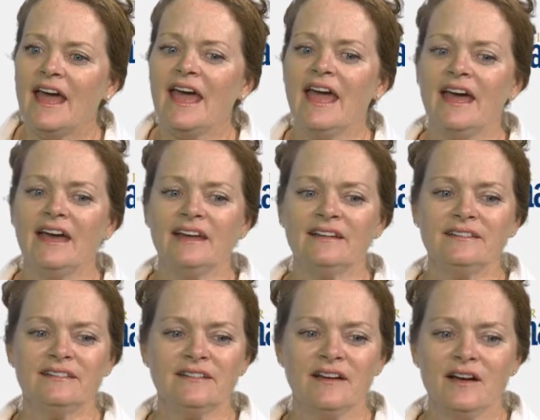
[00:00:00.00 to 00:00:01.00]
And
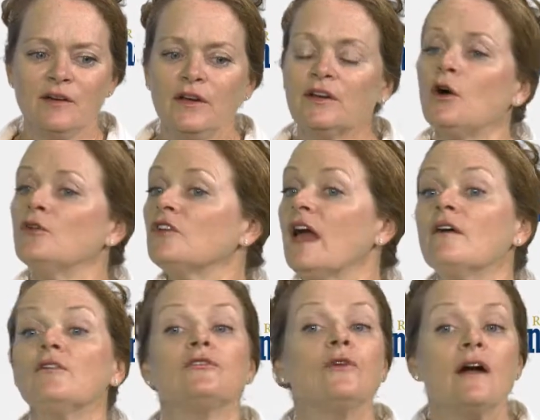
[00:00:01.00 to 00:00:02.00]
it goes
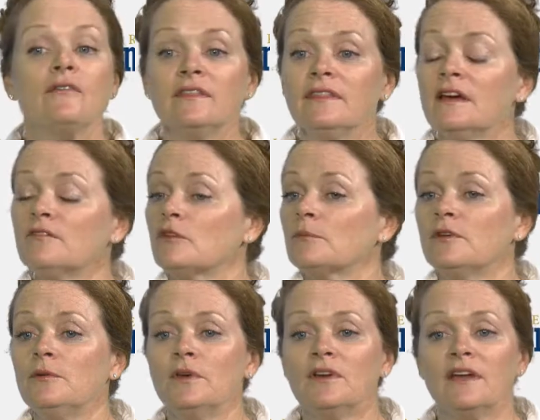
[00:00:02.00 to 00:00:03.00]
through everything from
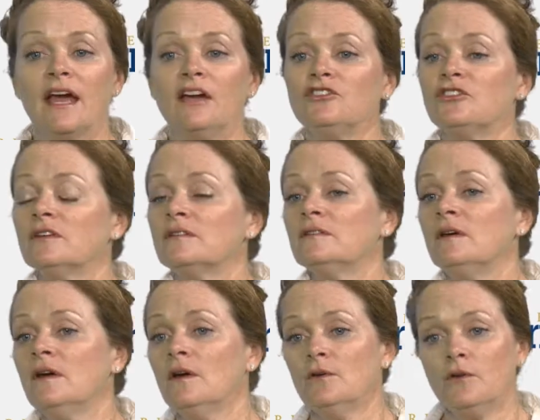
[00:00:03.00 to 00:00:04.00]
communication,
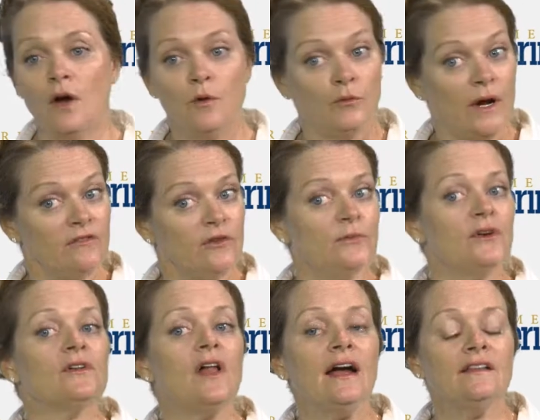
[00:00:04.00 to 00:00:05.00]
right from your
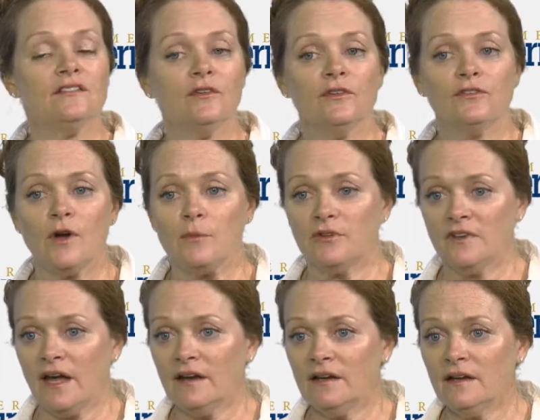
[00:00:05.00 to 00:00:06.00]
client service
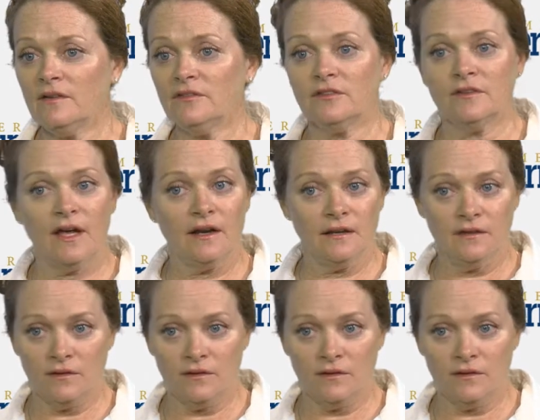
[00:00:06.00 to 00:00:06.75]
representatives to getting